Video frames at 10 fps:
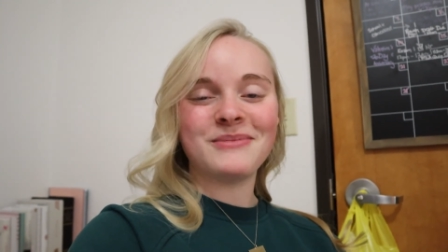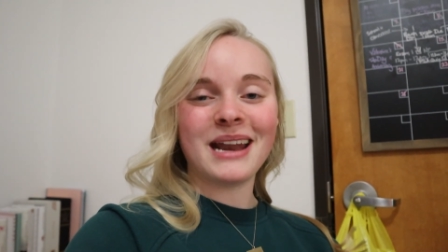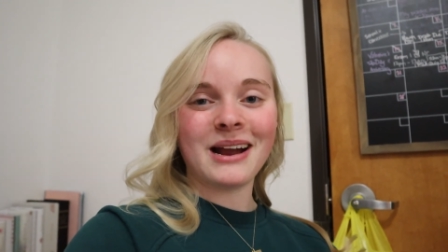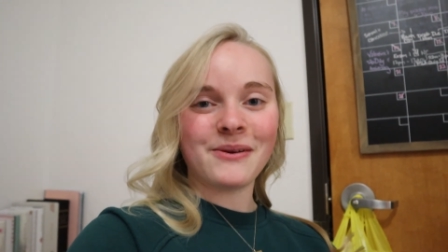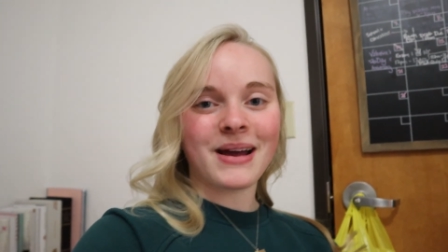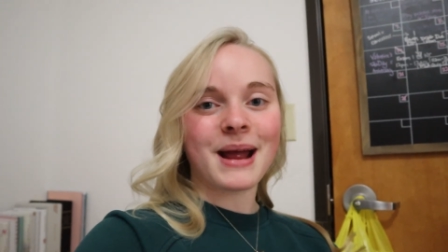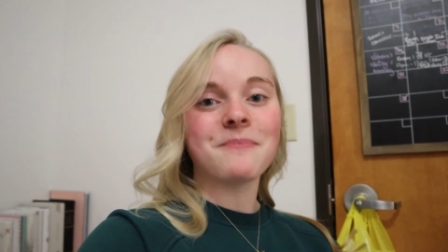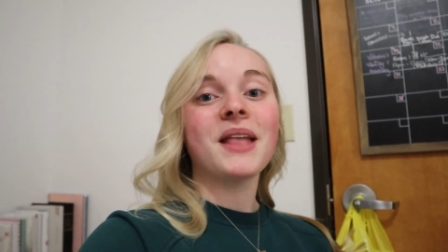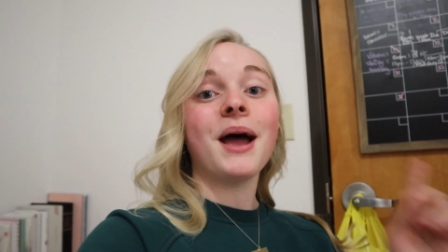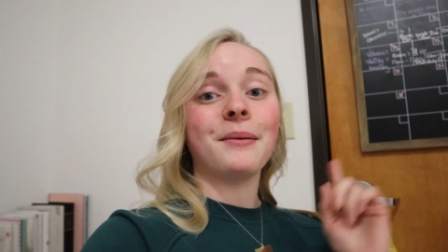But
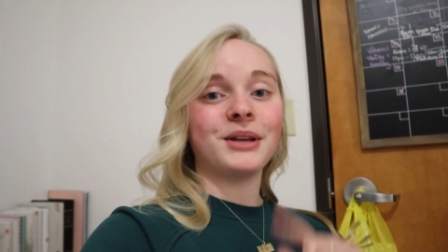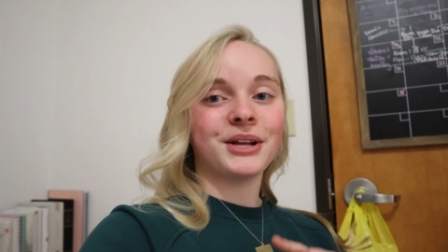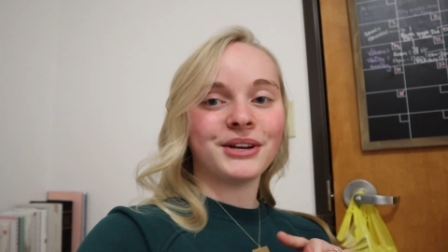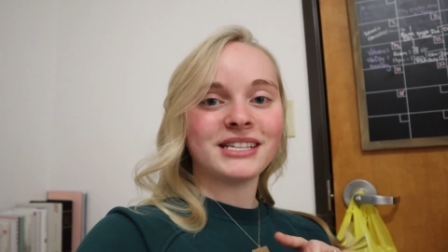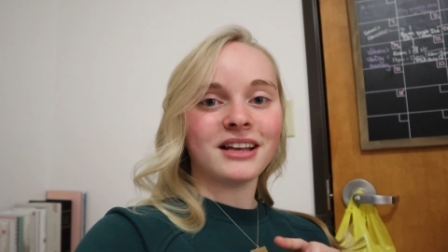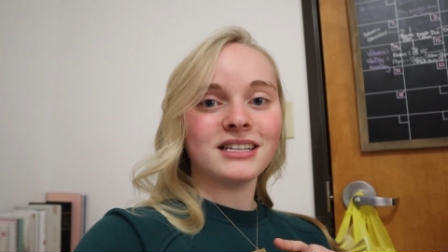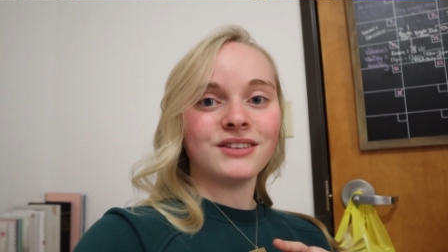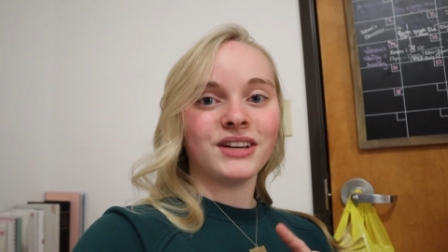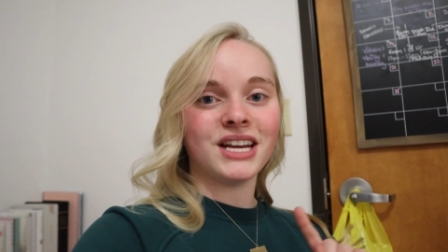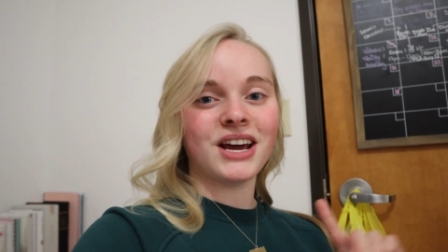anyway, I'm going to close out
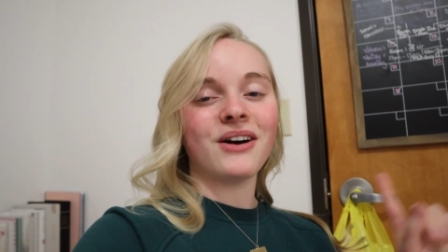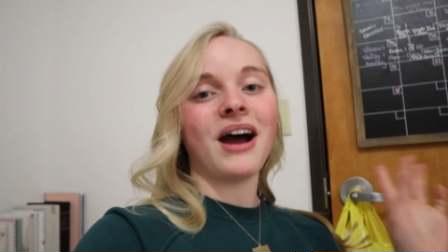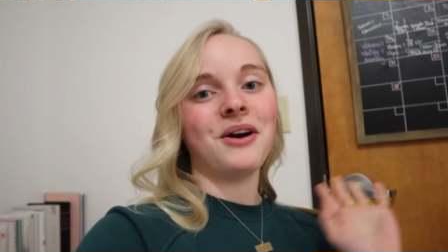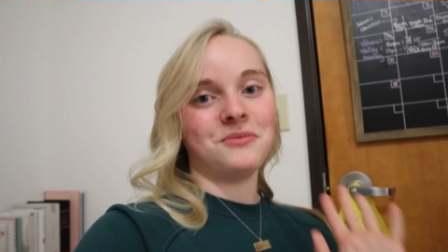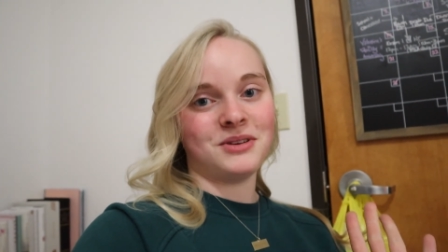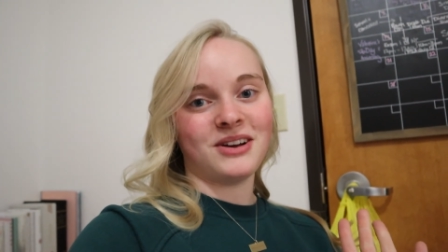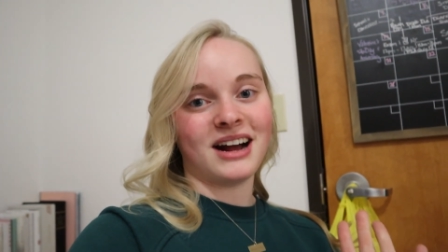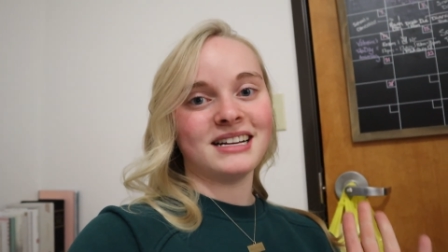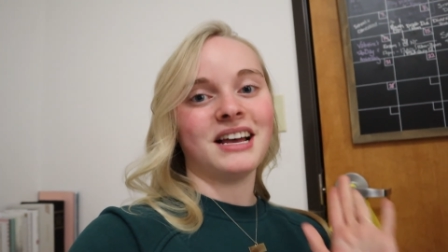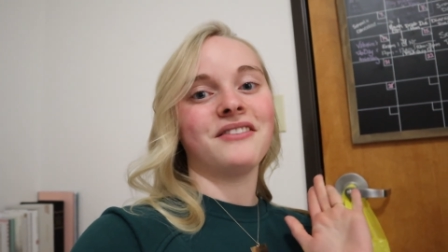this video. I hope you
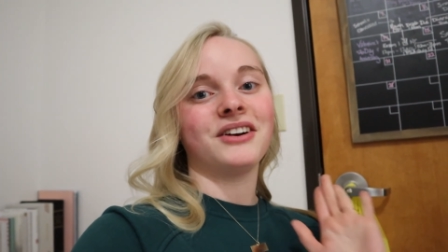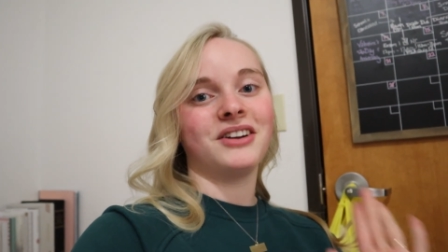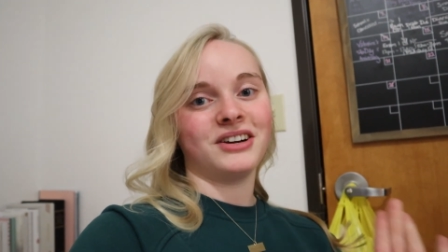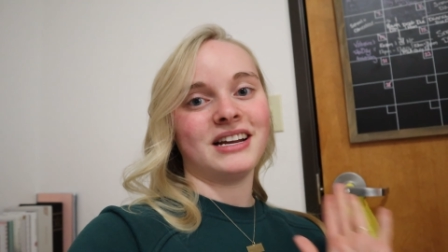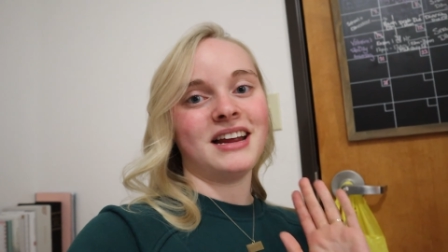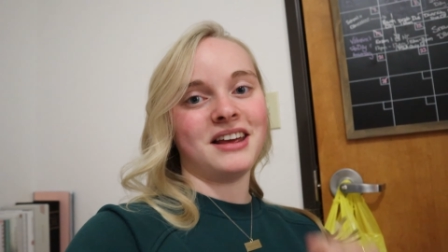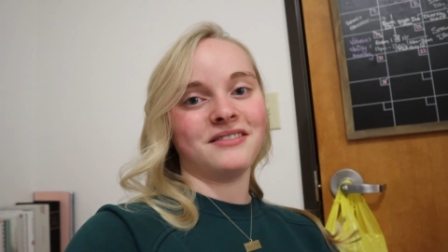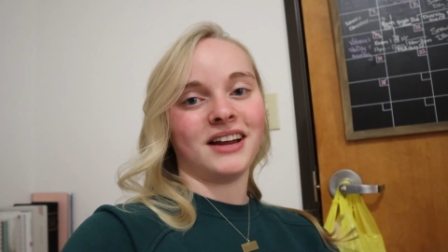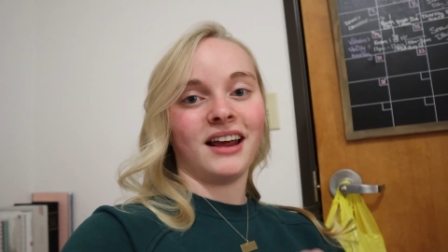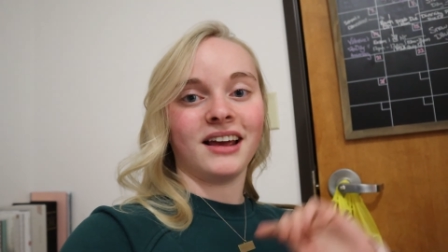guys have a good
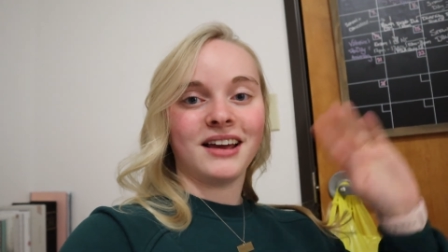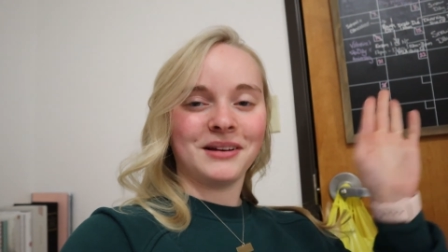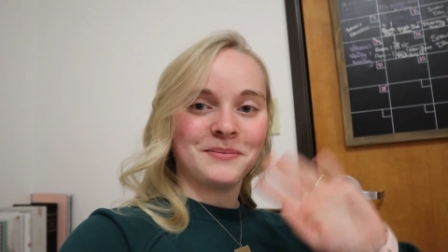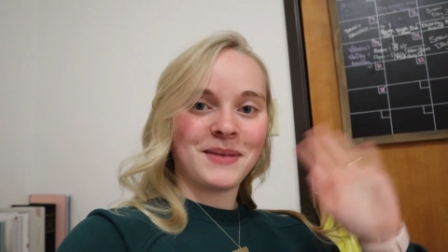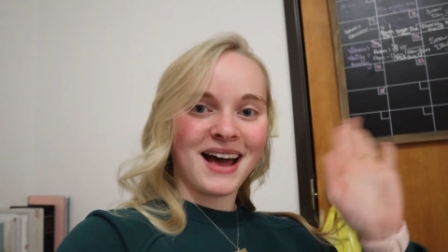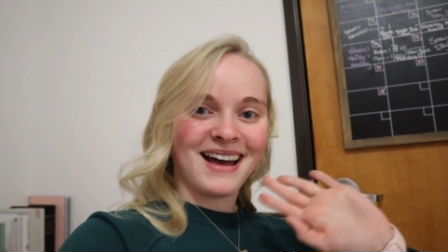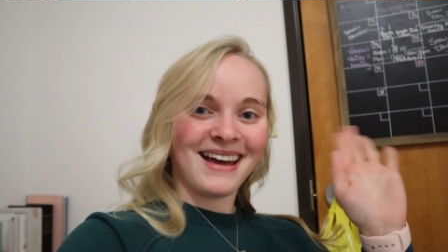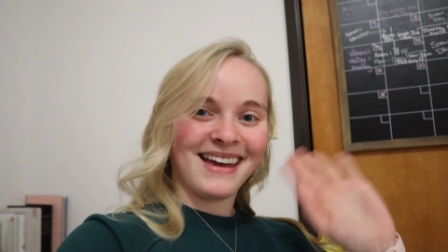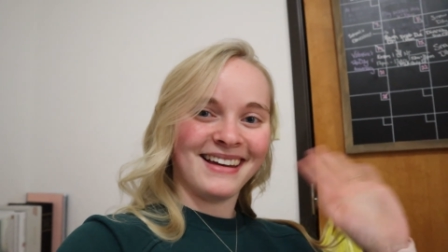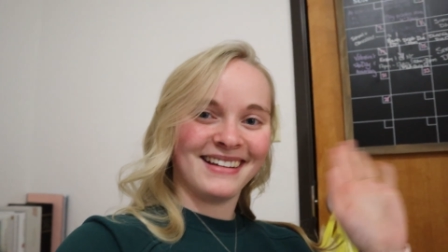evening.
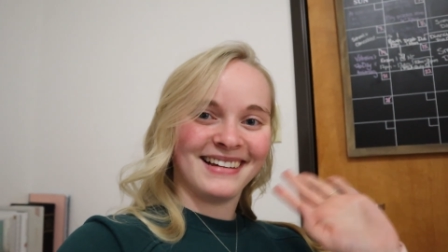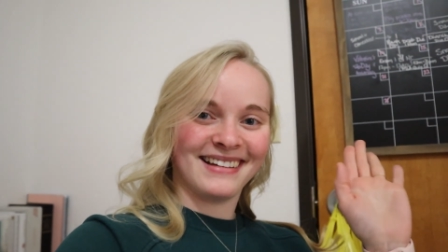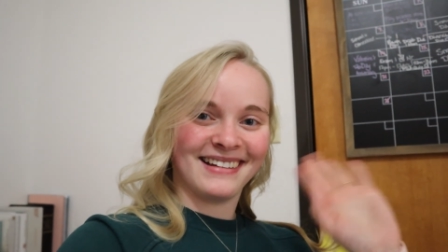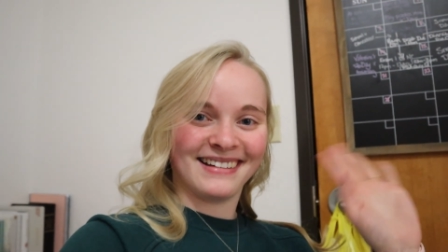Bye!